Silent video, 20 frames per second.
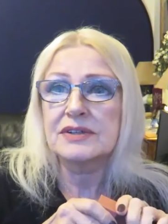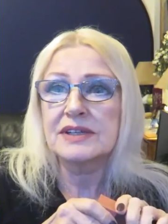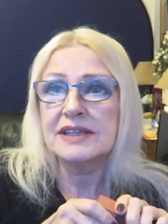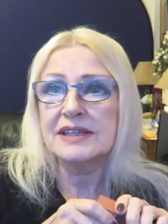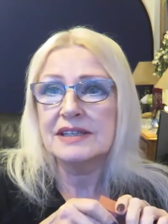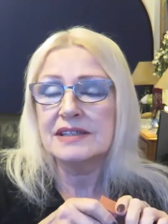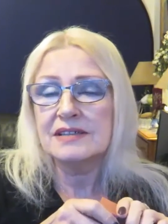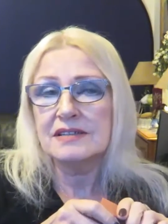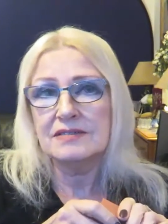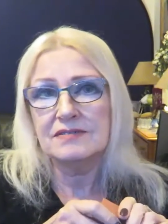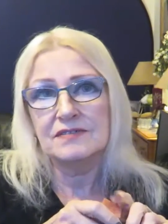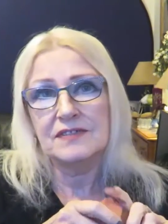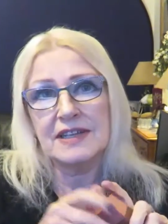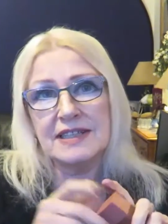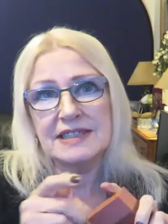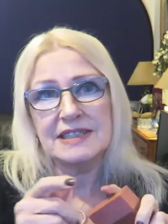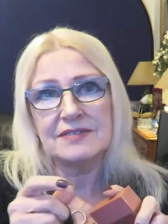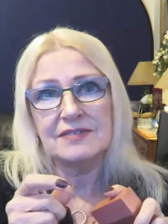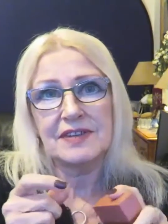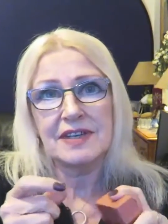green,
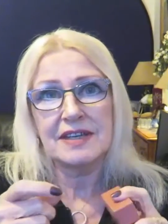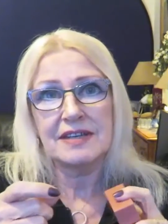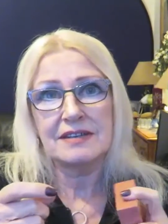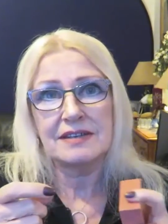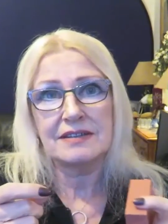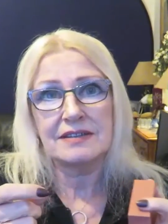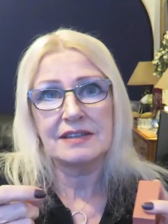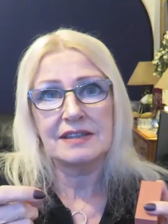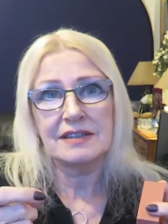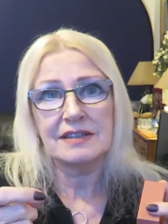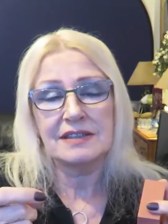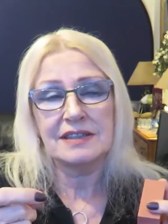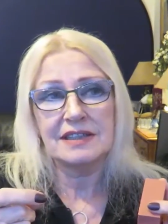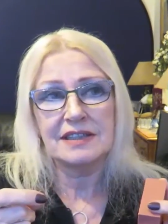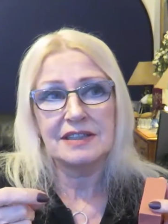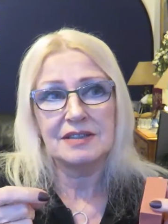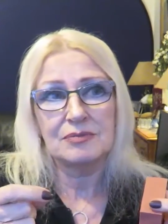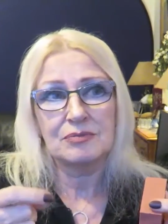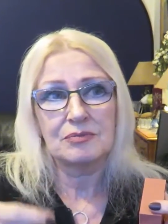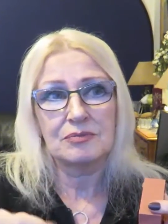vetiver I think
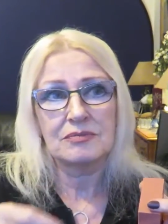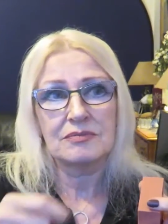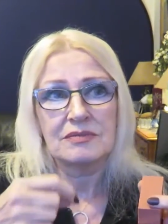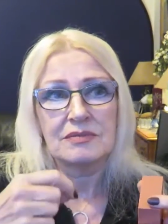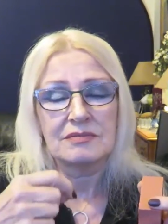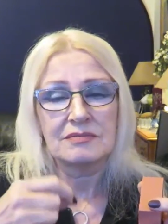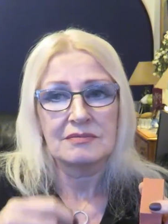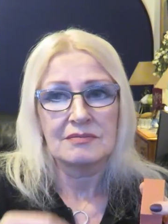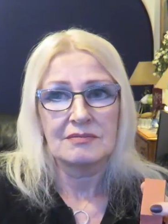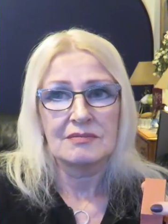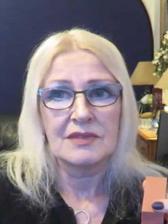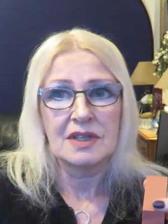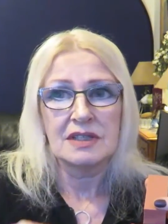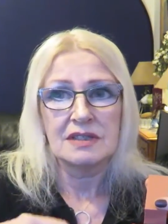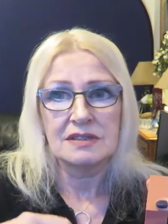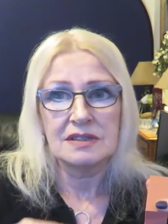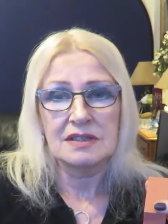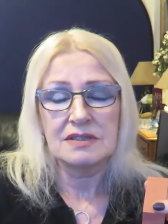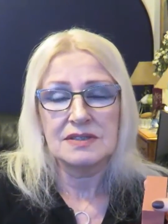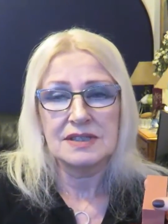the
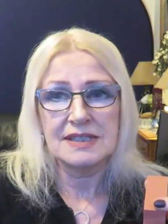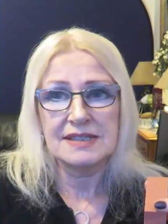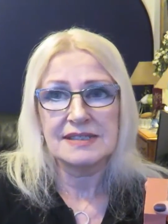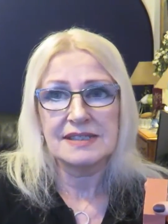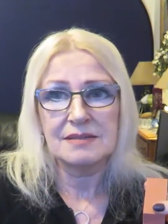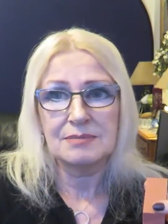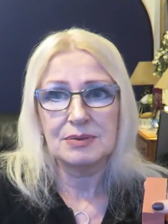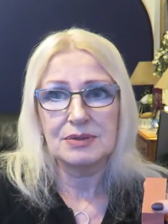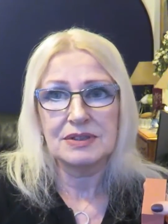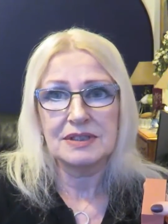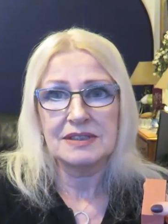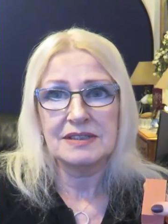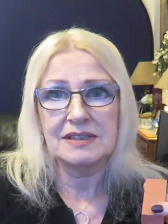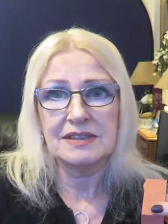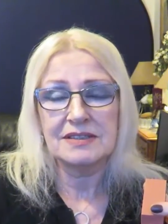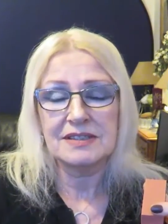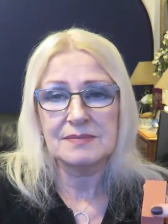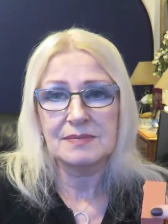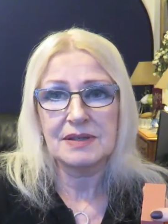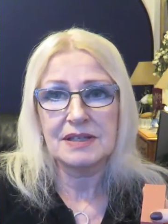notice they put in
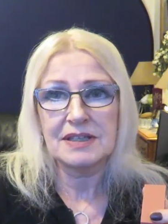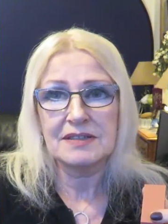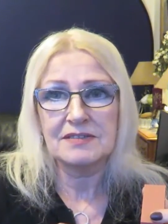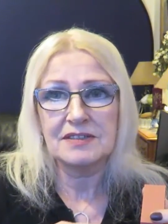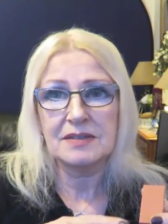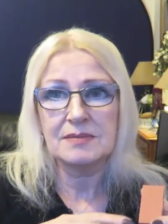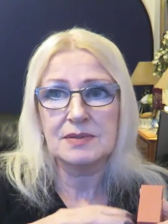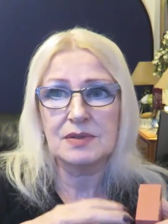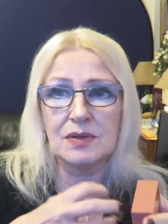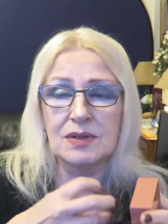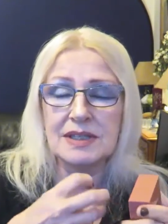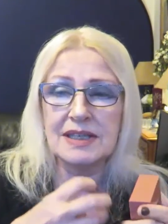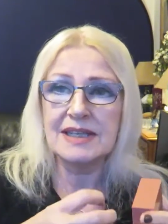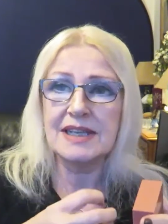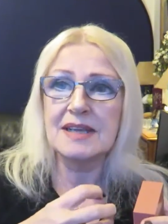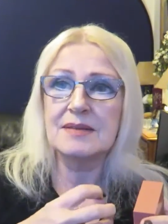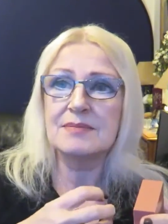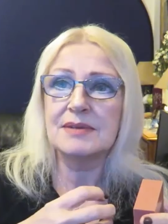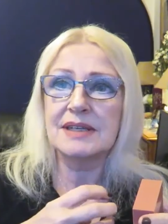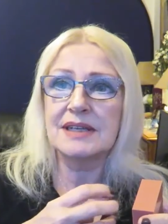those perfumes, or
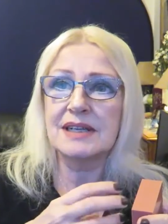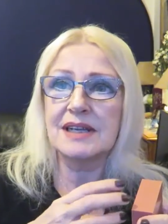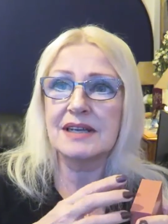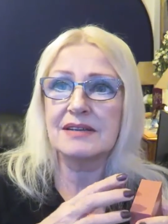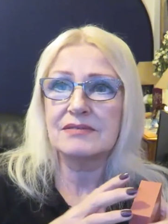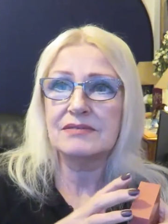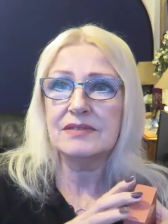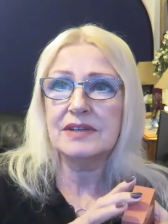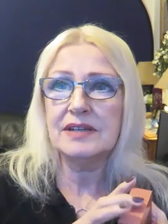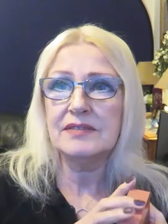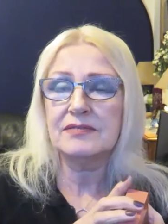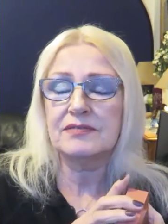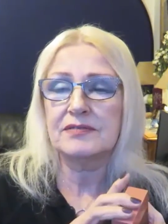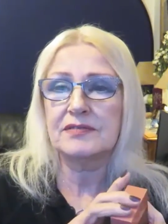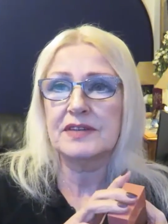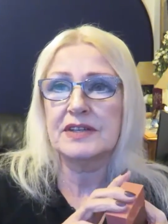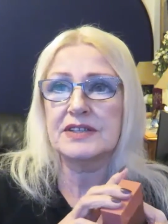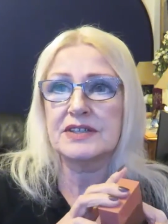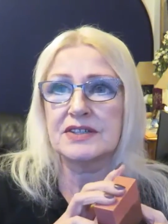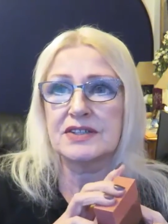lemon, I like really
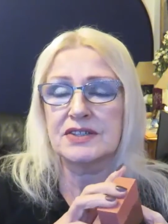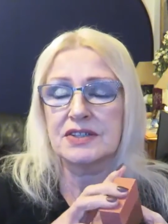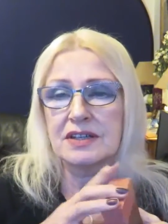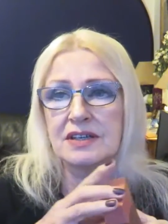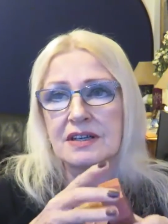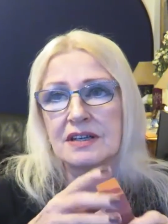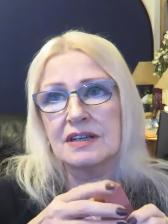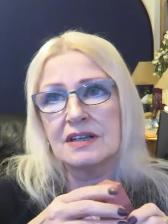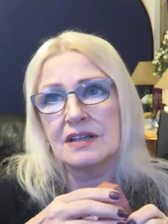fresh